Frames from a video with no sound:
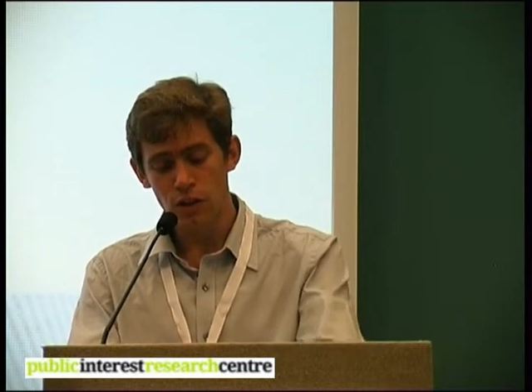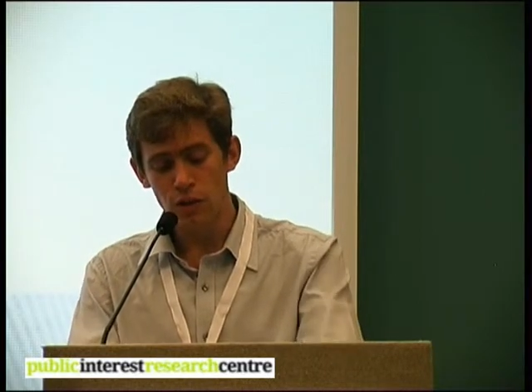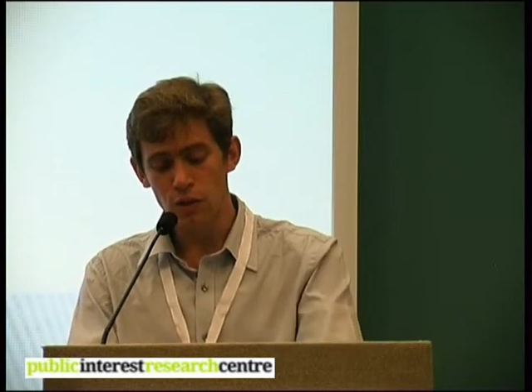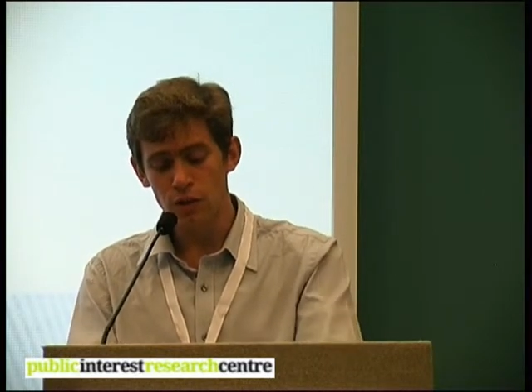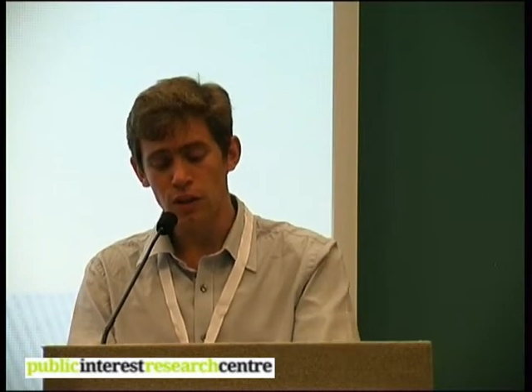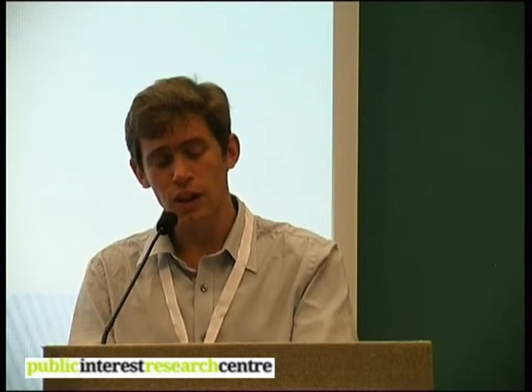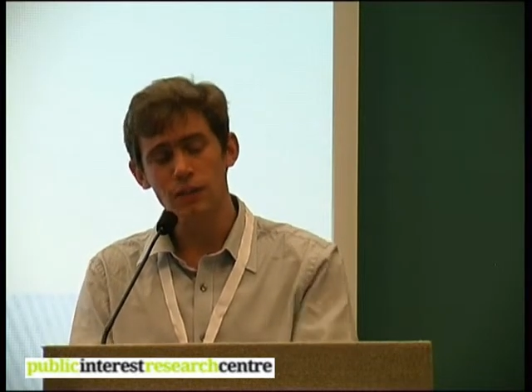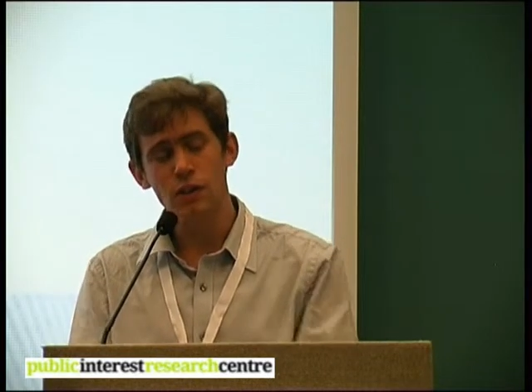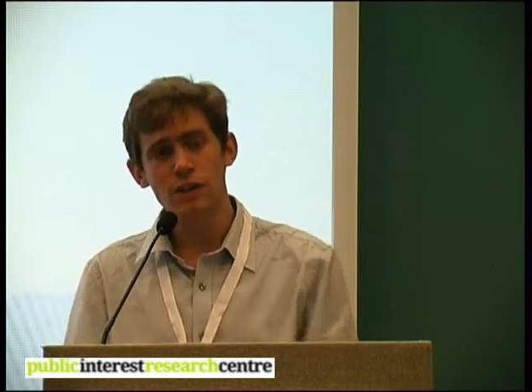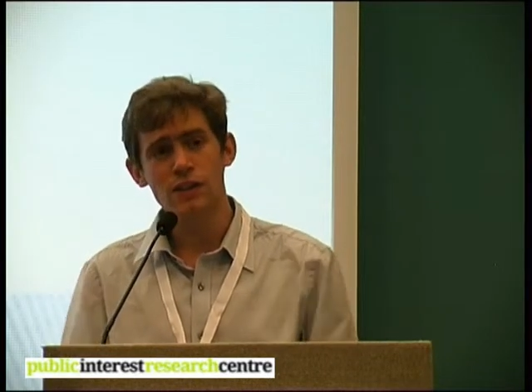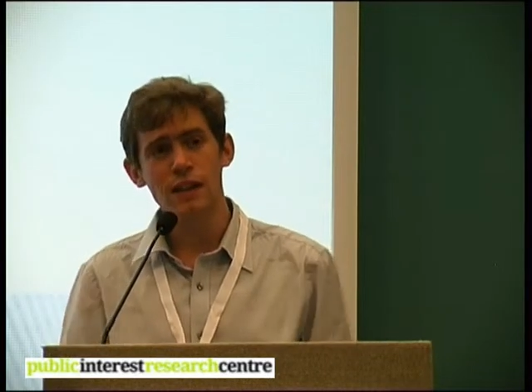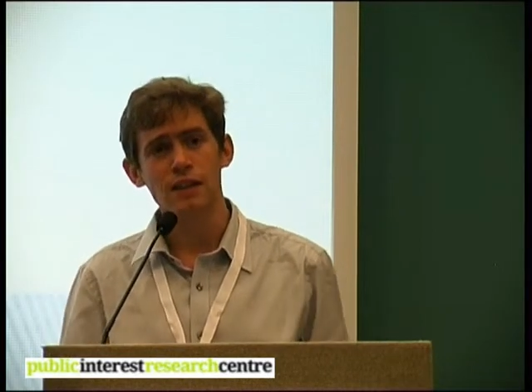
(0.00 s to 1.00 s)
To give
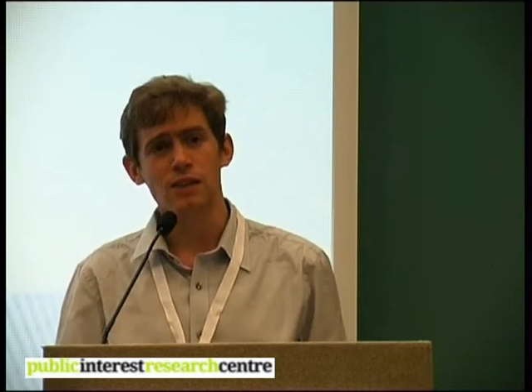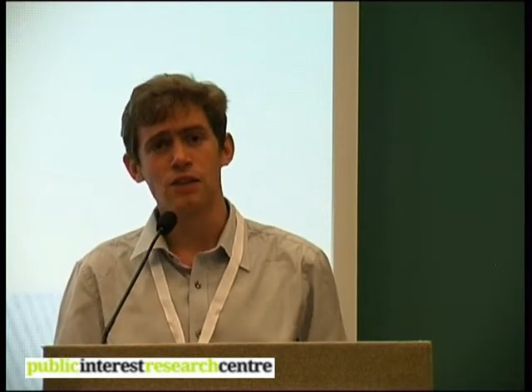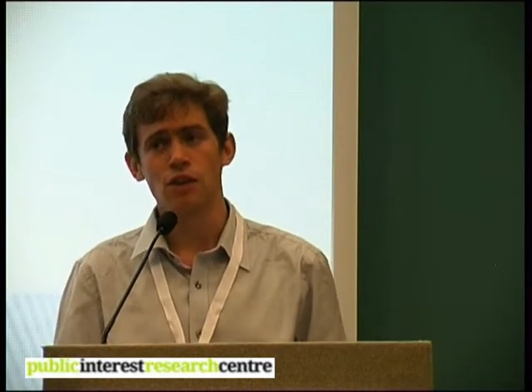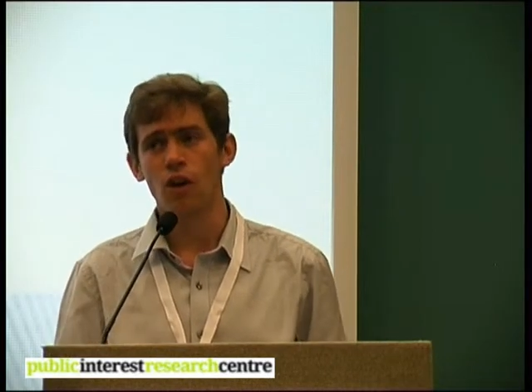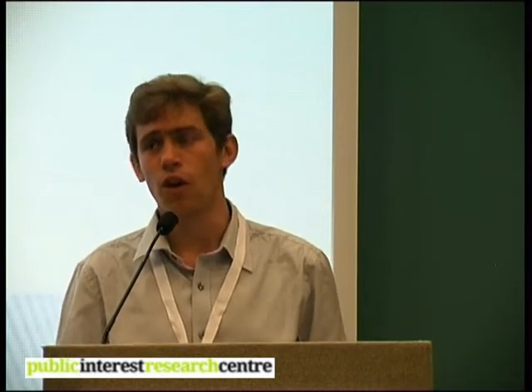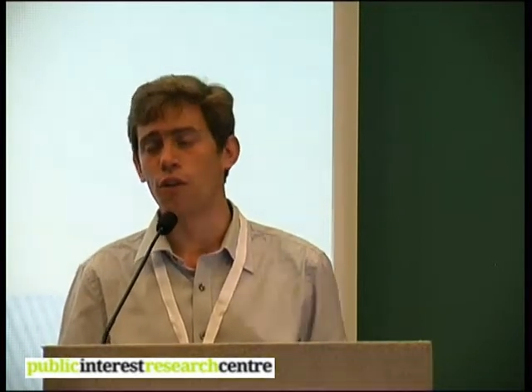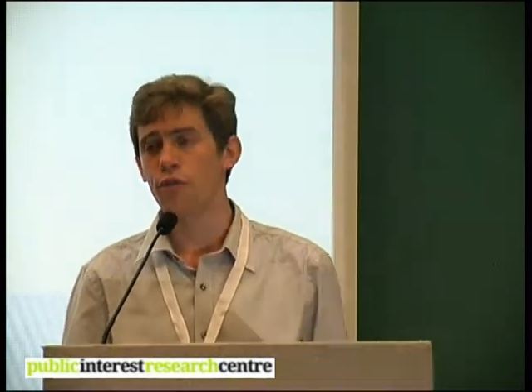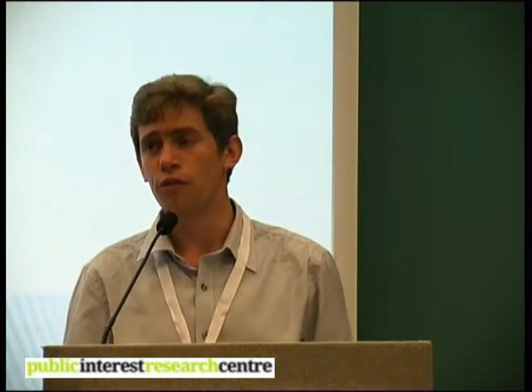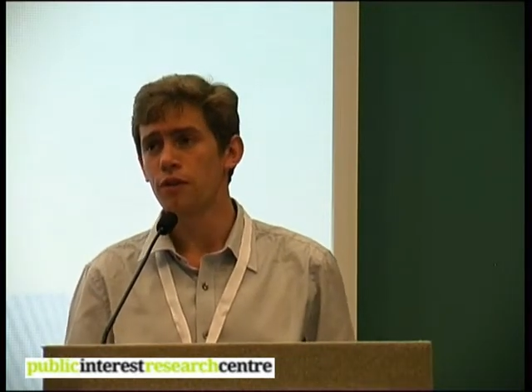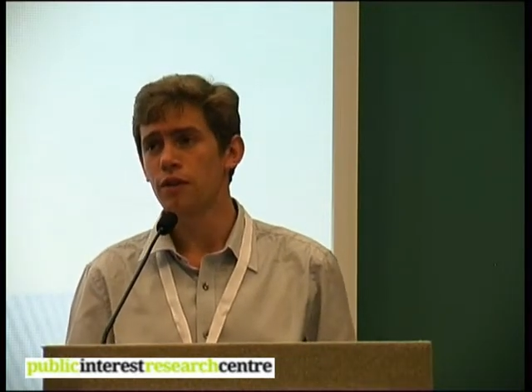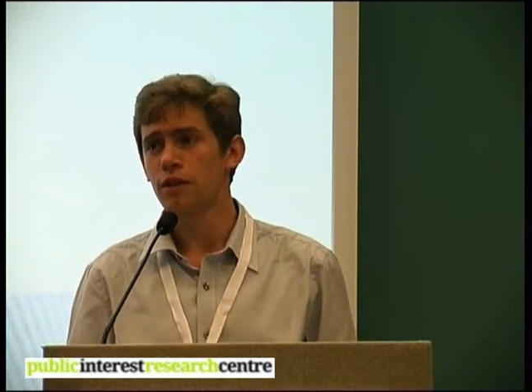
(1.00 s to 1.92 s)
you a sense of